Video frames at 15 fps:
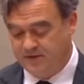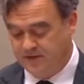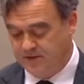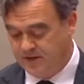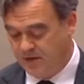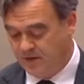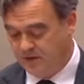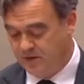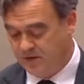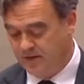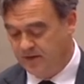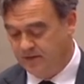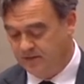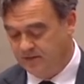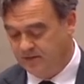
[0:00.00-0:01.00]
and
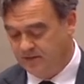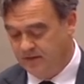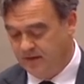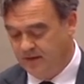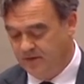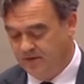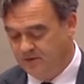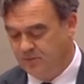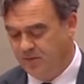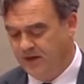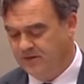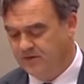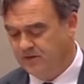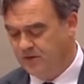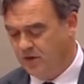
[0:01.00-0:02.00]
territories. This
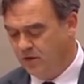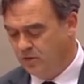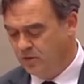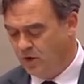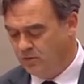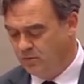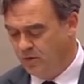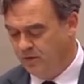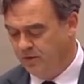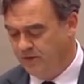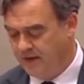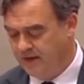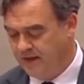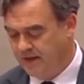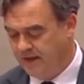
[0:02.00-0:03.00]
brings the total Commonwealth
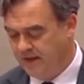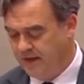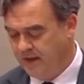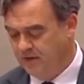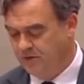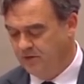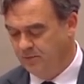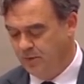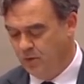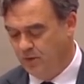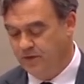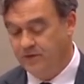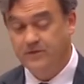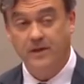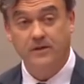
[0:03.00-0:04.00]
funding to support
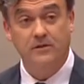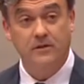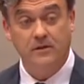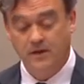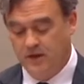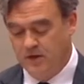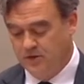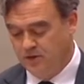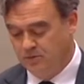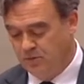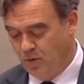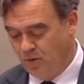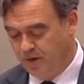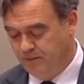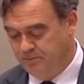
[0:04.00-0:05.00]
the sector to
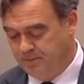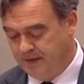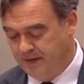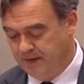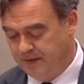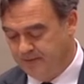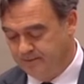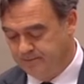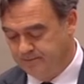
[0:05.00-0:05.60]
more than $1 billion.